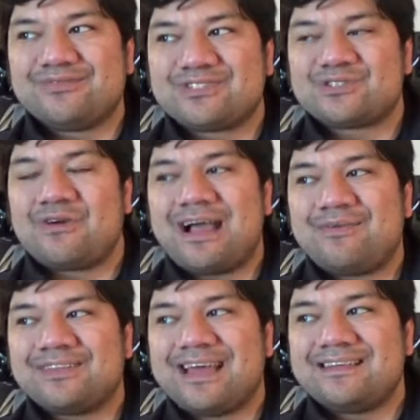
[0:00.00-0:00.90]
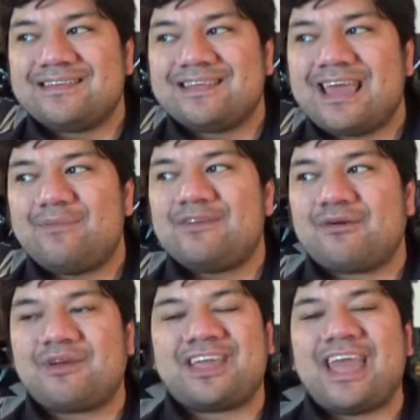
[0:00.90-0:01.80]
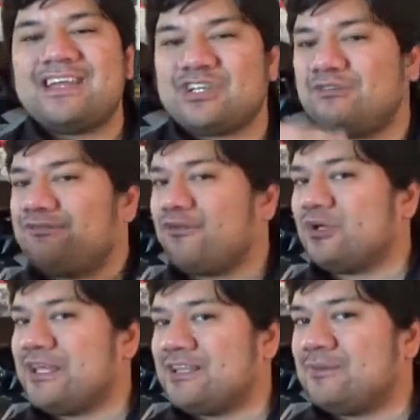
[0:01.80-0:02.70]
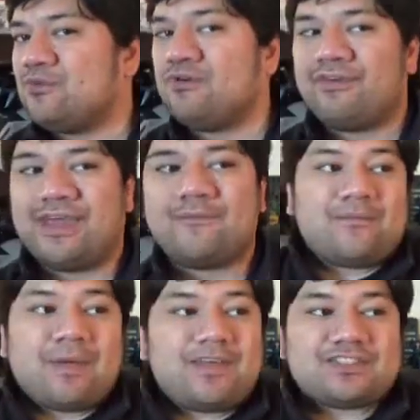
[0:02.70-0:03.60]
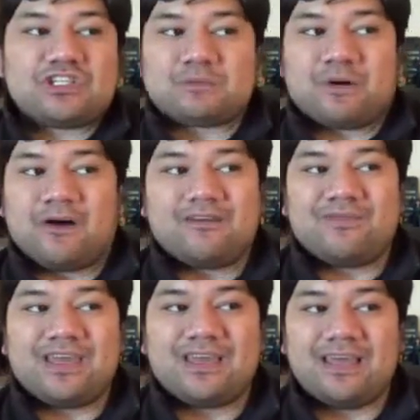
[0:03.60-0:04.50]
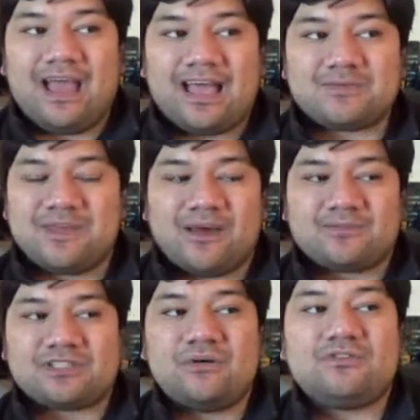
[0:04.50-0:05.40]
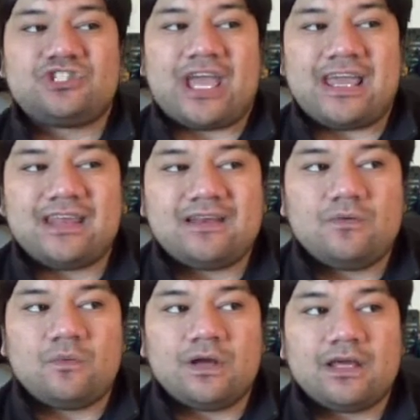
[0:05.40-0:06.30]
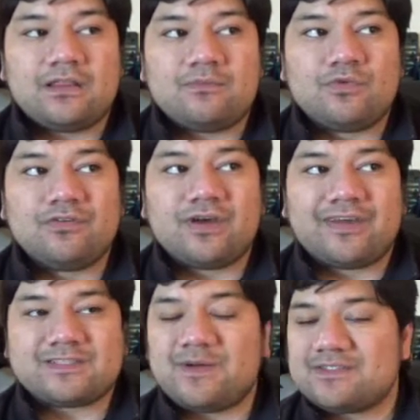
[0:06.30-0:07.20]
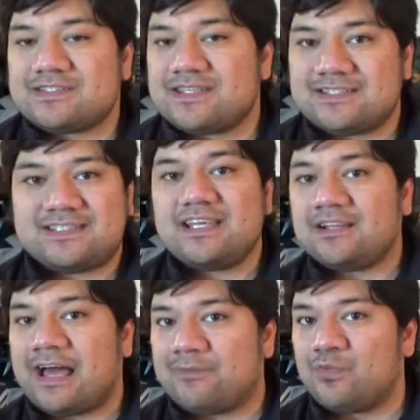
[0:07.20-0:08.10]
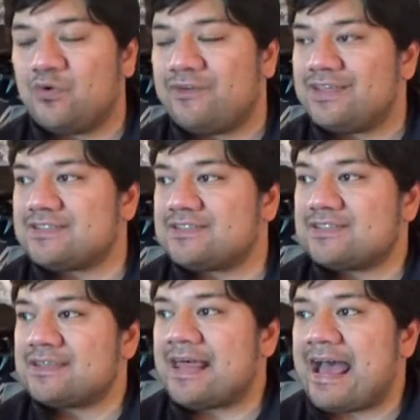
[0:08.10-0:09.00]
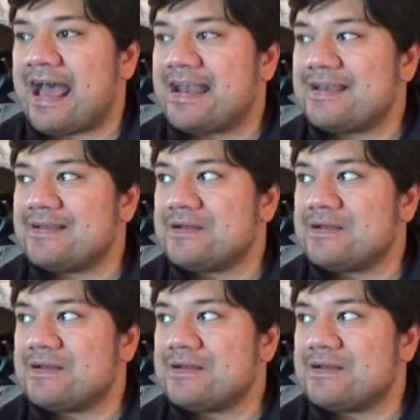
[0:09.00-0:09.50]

describing that kept me from engaging fully in the movie. Maybe it's just part of me has become so jaded with movie going experience because I see a lot of movies that